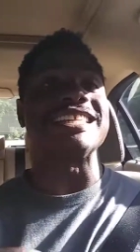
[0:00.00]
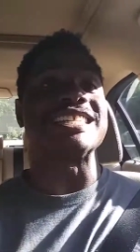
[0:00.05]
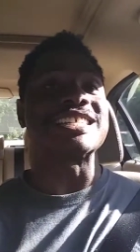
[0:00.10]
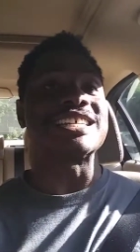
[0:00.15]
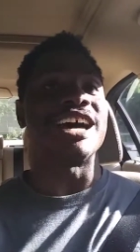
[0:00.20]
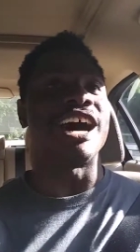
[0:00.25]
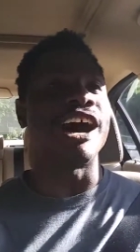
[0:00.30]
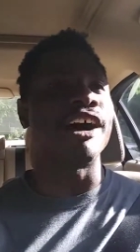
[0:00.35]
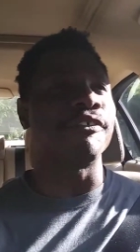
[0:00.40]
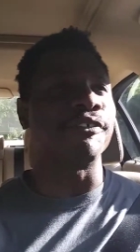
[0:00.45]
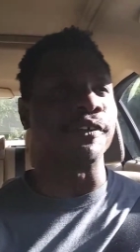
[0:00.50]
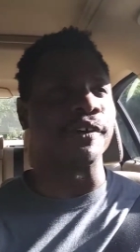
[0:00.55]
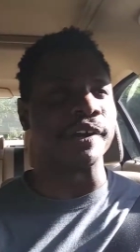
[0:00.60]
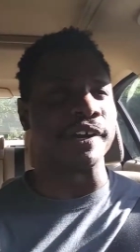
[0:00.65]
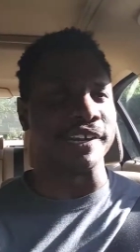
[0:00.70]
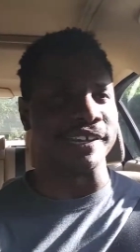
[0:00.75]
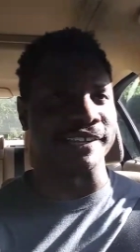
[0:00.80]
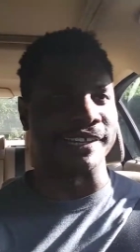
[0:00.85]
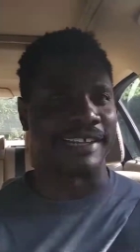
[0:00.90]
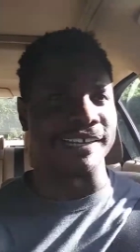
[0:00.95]
is
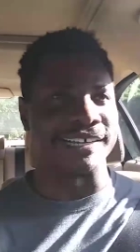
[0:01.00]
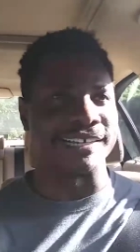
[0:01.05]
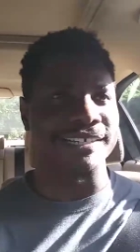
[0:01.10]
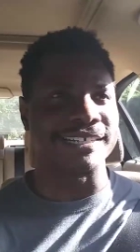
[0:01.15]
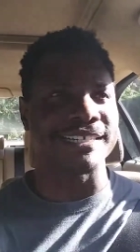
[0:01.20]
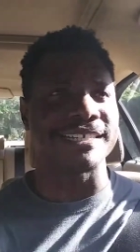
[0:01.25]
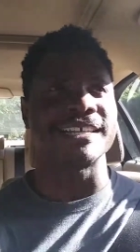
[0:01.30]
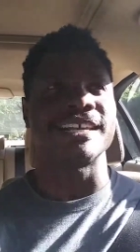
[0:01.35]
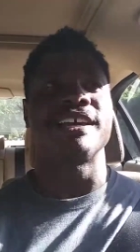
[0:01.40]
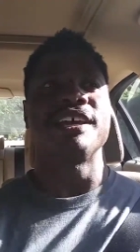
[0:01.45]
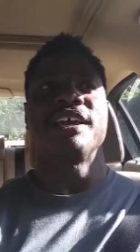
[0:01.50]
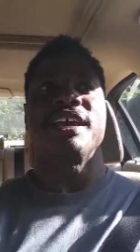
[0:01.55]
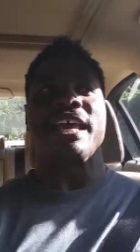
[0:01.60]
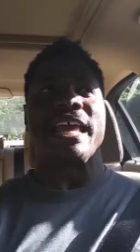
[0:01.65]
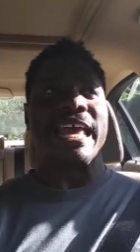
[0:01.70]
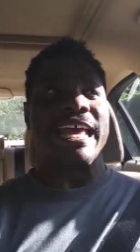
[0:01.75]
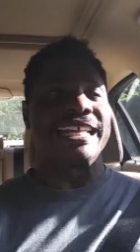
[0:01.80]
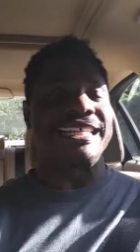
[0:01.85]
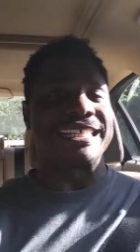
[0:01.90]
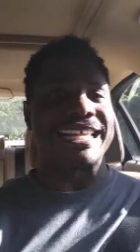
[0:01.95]
covering this.
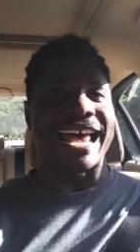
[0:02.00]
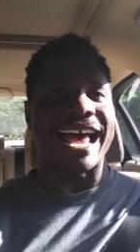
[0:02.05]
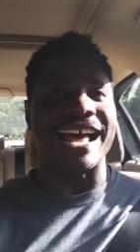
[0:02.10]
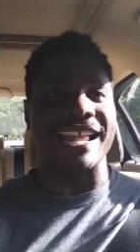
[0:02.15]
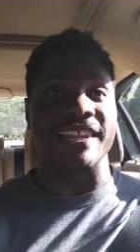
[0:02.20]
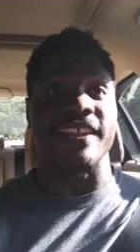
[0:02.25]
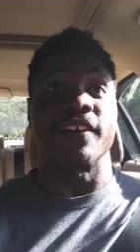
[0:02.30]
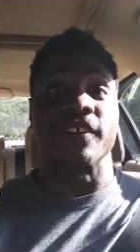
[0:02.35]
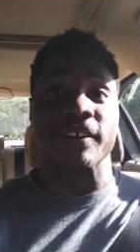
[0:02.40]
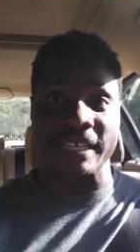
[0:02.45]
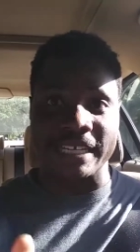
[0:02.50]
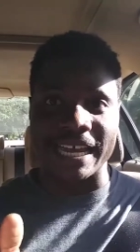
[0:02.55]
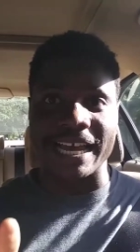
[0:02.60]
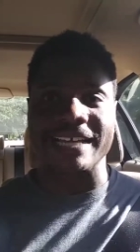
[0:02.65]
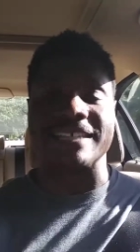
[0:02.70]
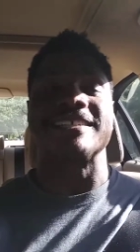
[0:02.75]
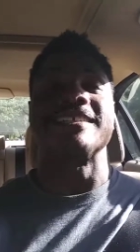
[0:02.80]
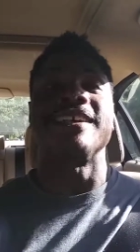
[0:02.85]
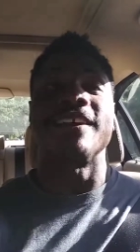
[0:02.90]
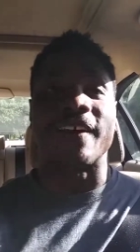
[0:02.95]

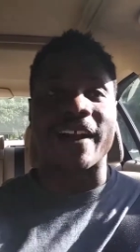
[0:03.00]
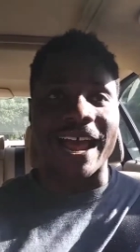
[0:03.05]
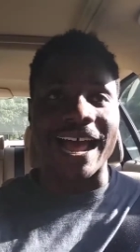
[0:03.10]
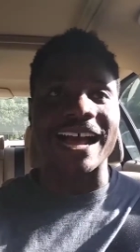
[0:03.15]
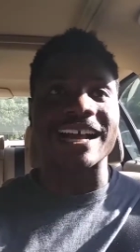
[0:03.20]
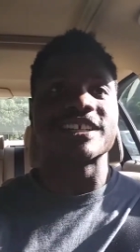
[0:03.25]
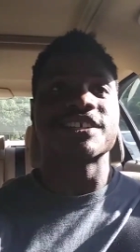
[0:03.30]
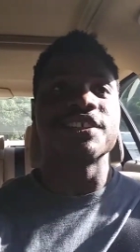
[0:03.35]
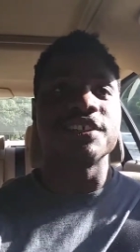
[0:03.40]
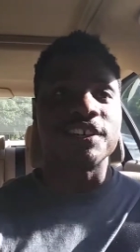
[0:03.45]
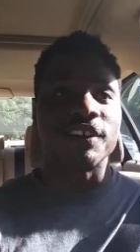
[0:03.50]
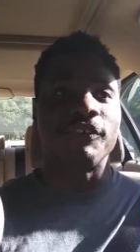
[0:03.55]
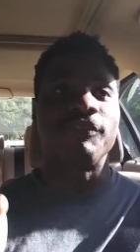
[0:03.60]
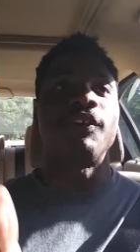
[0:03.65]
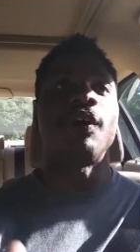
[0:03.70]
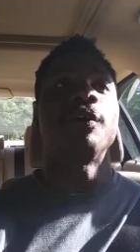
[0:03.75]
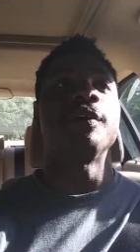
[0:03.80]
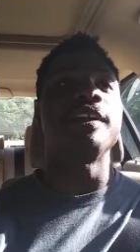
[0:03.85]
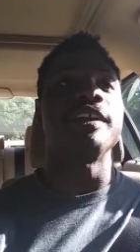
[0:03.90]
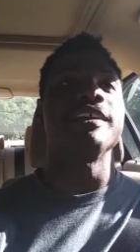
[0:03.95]
Yes, they're actually
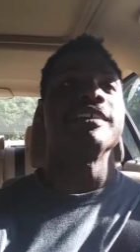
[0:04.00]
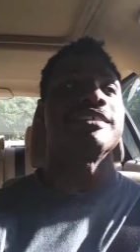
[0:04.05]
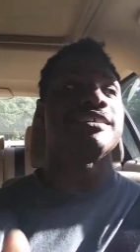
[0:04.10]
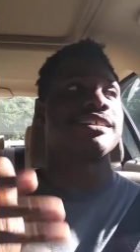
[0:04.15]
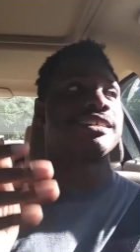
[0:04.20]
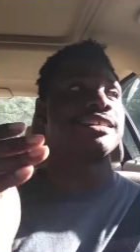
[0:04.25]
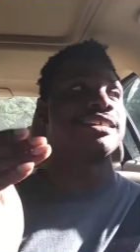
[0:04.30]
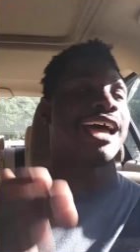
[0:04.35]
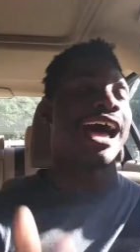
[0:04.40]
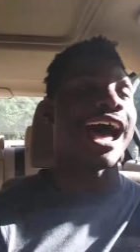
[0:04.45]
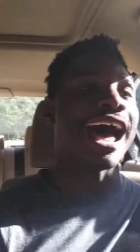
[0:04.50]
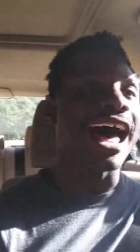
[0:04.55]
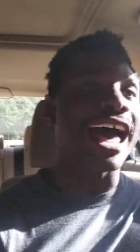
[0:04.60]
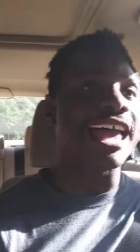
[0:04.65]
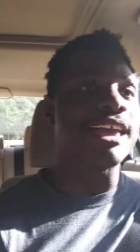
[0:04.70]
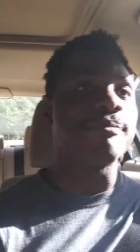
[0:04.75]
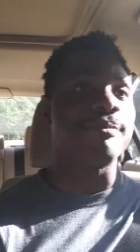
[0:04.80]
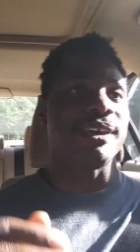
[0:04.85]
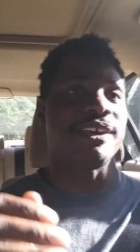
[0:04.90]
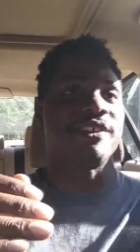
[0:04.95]
devoting
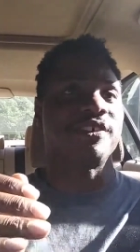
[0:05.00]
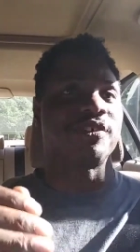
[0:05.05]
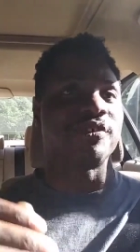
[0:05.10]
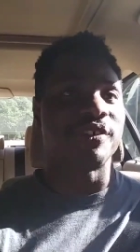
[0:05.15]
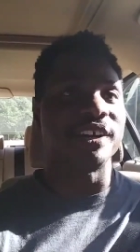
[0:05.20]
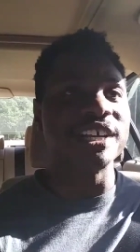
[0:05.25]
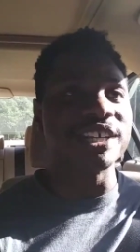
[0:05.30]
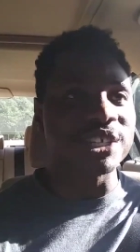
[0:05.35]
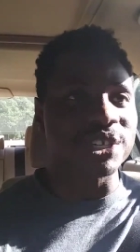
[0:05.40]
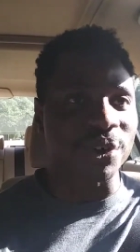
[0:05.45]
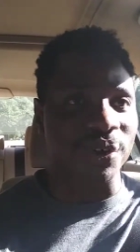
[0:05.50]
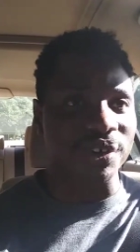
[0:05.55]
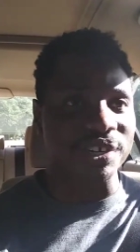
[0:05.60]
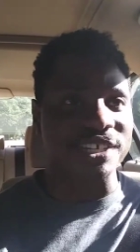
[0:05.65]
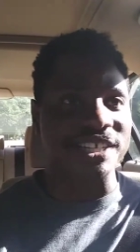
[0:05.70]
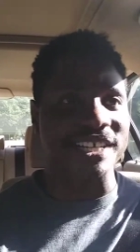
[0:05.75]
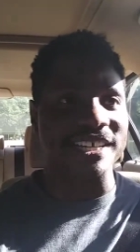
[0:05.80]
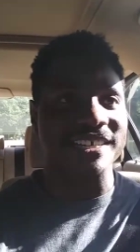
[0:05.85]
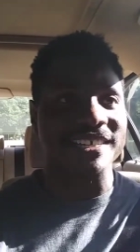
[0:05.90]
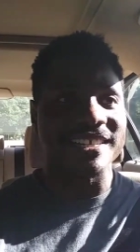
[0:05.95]
time and
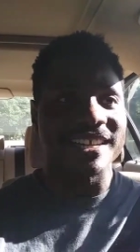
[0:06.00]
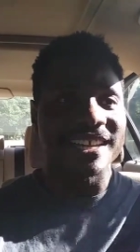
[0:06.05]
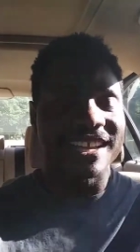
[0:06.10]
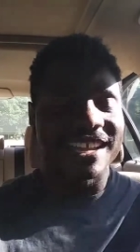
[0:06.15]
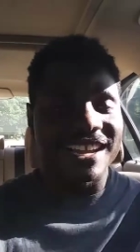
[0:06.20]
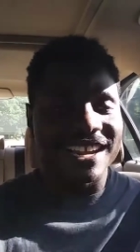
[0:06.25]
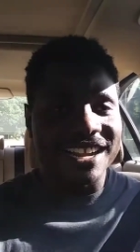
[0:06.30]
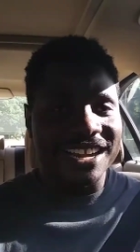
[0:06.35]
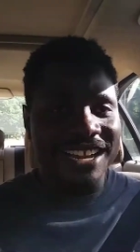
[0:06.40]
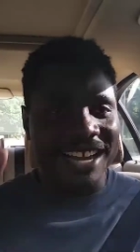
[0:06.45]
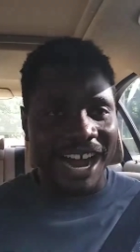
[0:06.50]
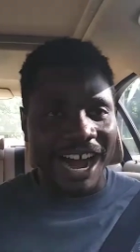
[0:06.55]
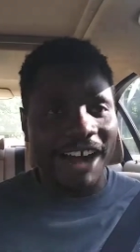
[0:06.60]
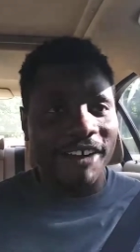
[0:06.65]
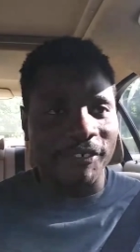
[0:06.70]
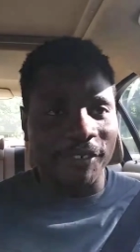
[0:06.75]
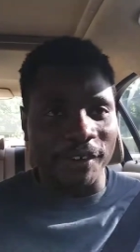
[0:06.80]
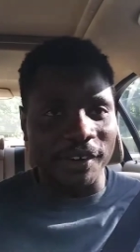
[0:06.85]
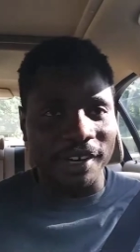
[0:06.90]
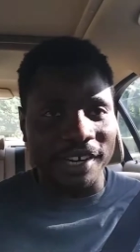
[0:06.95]
resources
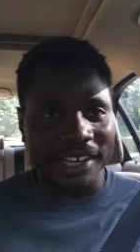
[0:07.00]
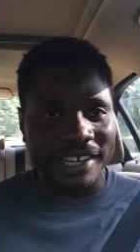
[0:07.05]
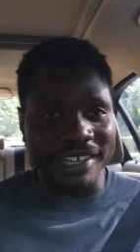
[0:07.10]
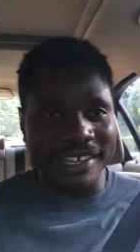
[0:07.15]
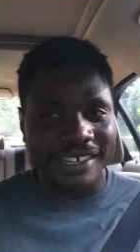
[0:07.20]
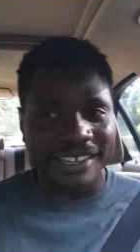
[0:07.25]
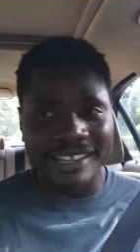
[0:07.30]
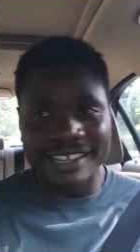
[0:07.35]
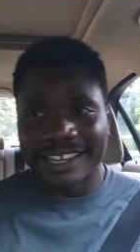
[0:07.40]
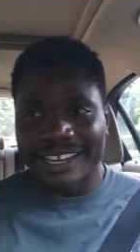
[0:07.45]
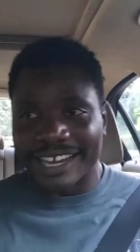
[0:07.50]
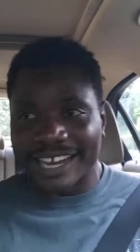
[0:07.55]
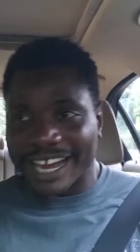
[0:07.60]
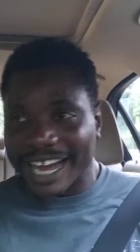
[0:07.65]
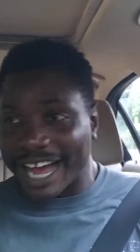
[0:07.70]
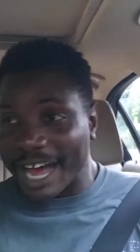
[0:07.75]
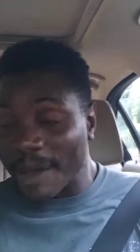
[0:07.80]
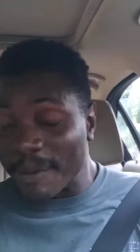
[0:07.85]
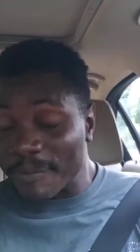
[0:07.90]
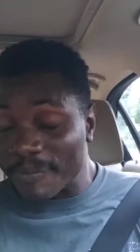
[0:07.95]
covering
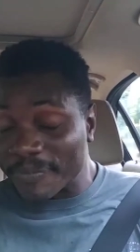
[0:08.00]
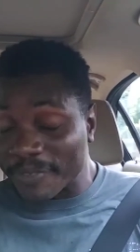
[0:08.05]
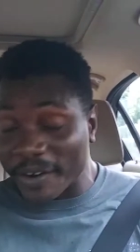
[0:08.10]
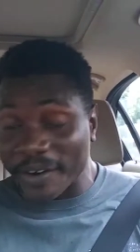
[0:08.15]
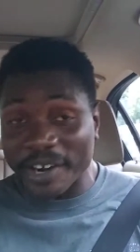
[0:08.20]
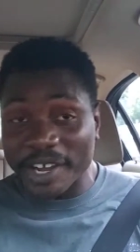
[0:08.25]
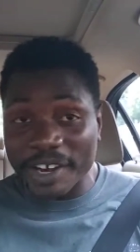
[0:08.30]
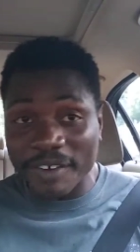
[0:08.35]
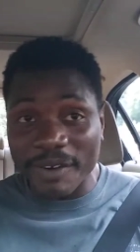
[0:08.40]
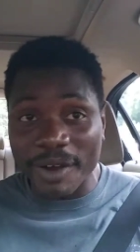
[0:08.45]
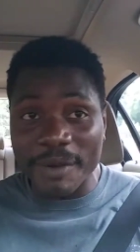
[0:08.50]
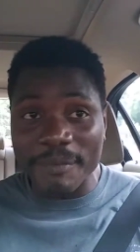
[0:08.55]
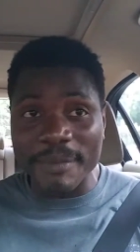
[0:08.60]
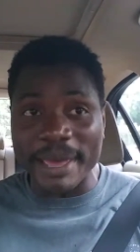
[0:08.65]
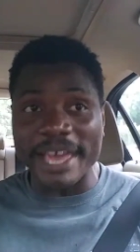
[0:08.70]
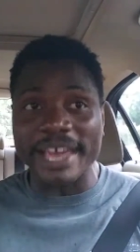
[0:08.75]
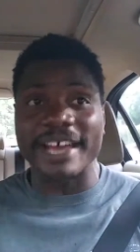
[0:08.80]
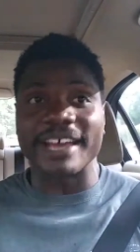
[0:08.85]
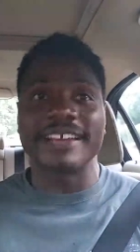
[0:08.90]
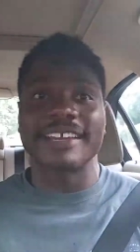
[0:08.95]
a 30-year-old
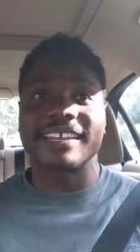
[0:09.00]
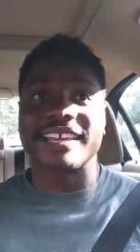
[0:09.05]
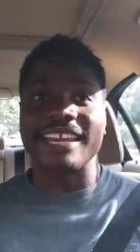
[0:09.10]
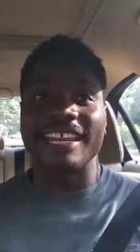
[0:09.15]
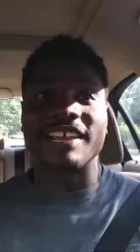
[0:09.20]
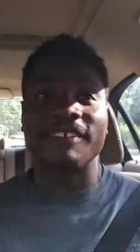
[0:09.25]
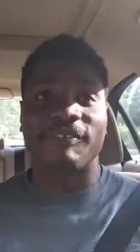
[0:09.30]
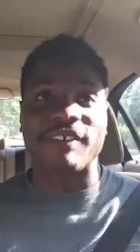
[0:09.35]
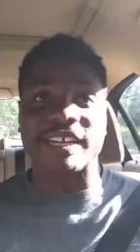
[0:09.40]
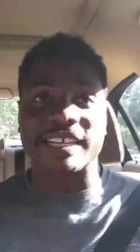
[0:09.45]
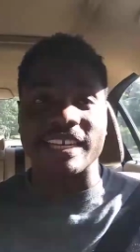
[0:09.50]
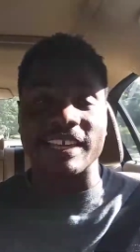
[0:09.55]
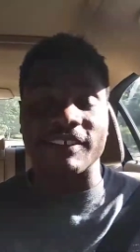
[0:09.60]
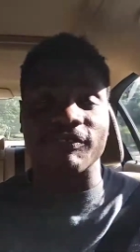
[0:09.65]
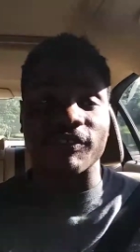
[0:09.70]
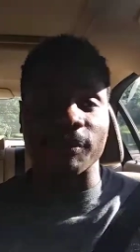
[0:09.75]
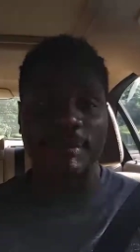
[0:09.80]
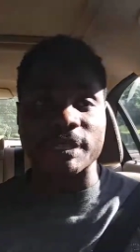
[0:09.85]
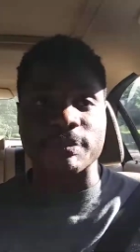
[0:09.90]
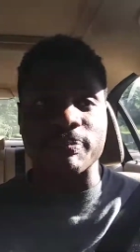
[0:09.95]
man getting evicted
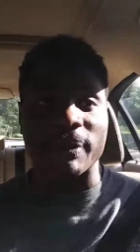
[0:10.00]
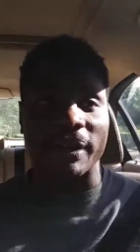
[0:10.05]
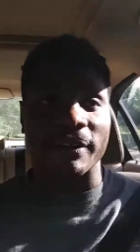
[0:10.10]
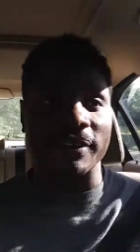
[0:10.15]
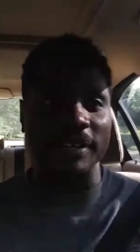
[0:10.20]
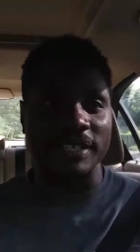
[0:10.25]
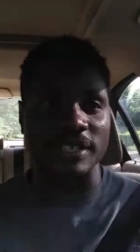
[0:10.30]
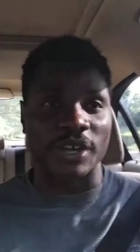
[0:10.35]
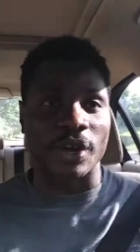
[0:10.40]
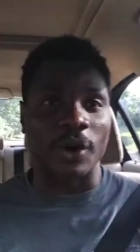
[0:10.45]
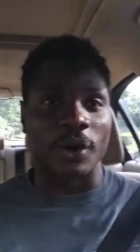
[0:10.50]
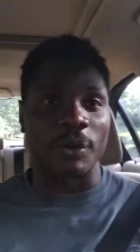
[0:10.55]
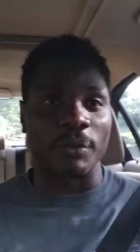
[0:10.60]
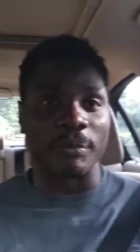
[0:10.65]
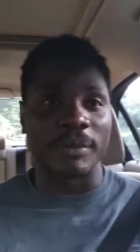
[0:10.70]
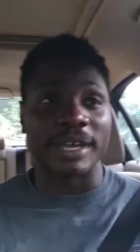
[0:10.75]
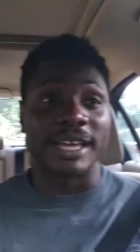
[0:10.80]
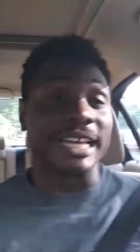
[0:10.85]
from his parents' home.